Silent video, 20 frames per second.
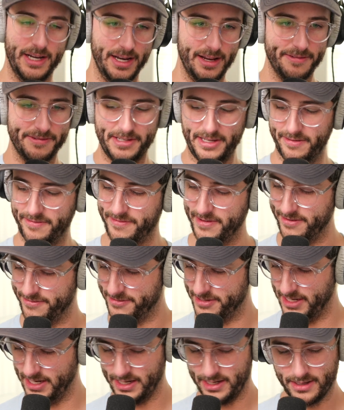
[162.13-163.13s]
nifty
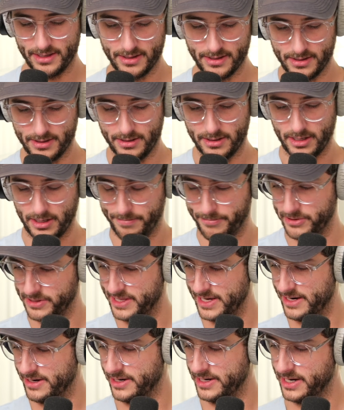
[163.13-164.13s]
50. I'll put
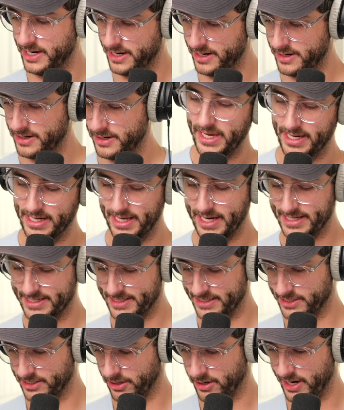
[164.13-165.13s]
that on here. And yes,
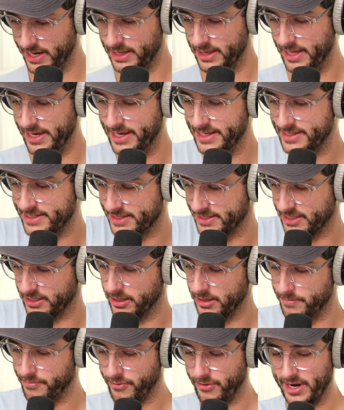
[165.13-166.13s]
it's a great lens. It's a
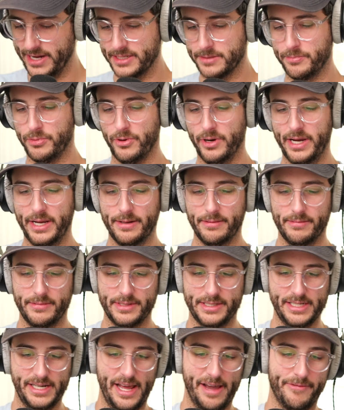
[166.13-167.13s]
good price point.
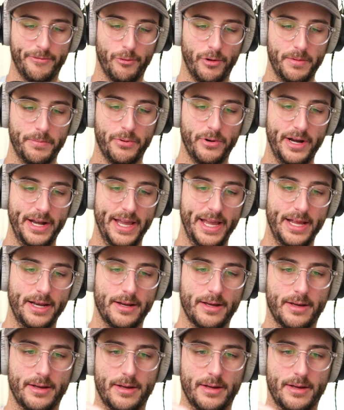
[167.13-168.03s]
It's an f1.8.